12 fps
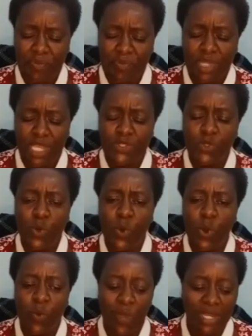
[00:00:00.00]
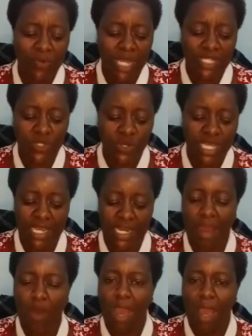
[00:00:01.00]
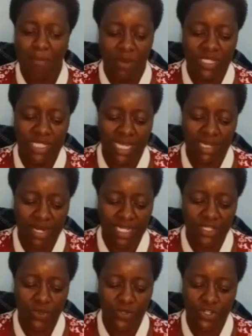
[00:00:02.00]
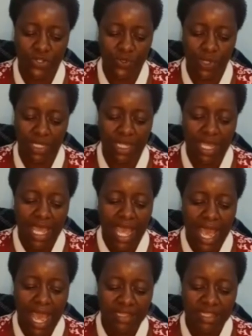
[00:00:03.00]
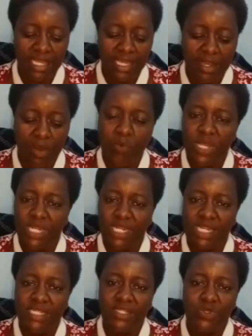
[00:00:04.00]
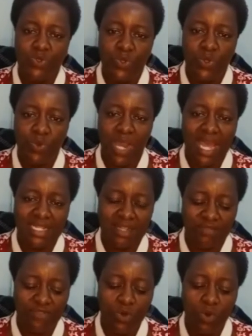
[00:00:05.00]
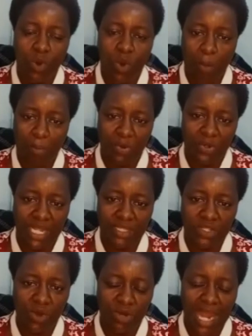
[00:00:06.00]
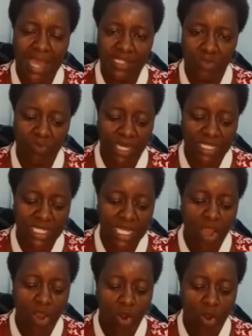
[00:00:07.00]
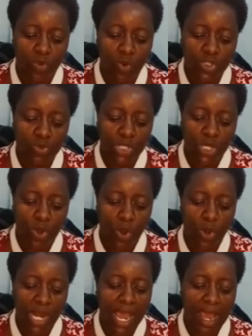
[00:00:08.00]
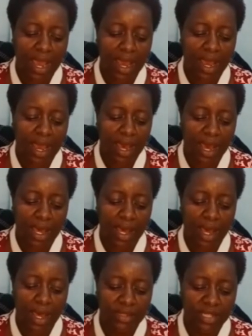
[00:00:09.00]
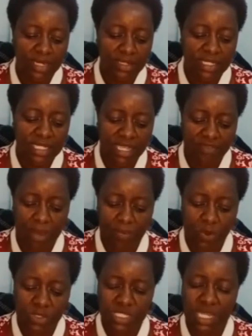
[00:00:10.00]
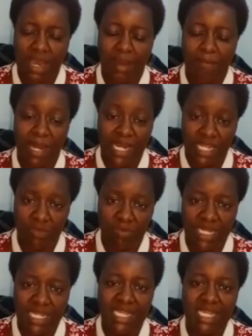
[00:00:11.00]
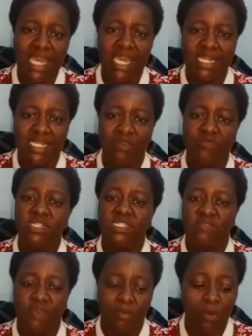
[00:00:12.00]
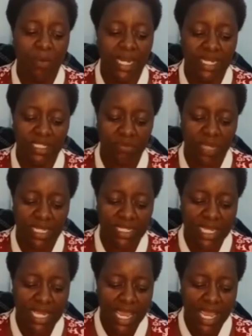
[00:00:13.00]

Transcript: So when we are talking now about the credit control, I think we need to look at a few components or aspects, or what we call the receivables management, the key areas of receivable management.